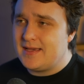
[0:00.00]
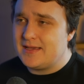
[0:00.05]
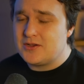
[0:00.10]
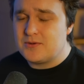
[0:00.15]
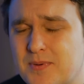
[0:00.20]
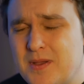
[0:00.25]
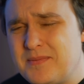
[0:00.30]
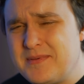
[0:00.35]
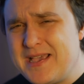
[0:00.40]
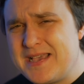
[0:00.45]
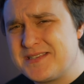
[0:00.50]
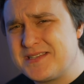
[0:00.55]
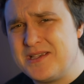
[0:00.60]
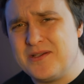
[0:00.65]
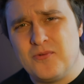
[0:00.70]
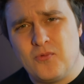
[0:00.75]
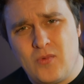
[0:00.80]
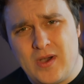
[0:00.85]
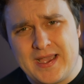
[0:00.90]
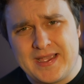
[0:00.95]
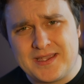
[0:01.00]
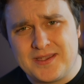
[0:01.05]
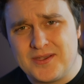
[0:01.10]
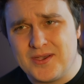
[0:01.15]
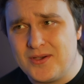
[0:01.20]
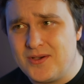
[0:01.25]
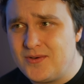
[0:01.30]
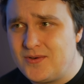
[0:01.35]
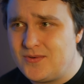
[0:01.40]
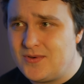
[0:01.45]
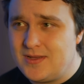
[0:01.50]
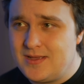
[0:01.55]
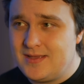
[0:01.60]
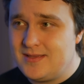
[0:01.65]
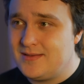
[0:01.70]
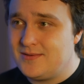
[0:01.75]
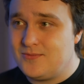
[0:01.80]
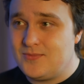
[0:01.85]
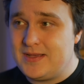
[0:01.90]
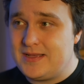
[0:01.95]
You're probably asking why Go?
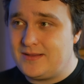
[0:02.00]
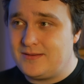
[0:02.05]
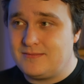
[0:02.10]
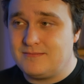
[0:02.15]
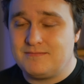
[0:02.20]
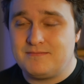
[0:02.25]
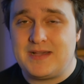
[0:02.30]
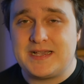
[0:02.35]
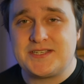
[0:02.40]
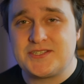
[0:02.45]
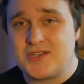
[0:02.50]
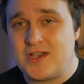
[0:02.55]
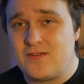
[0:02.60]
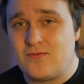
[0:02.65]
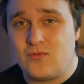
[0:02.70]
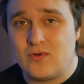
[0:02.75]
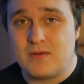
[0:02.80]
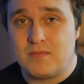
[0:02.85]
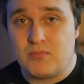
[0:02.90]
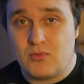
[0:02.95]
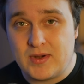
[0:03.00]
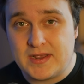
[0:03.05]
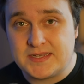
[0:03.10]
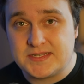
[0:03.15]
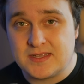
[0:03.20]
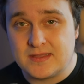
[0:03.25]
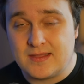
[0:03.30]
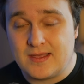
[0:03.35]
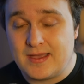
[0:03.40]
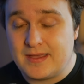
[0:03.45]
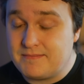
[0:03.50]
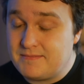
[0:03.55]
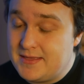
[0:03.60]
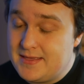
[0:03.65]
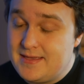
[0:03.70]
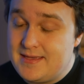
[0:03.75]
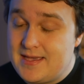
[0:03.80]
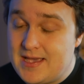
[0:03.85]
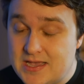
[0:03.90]
Well, my software breaks a lot,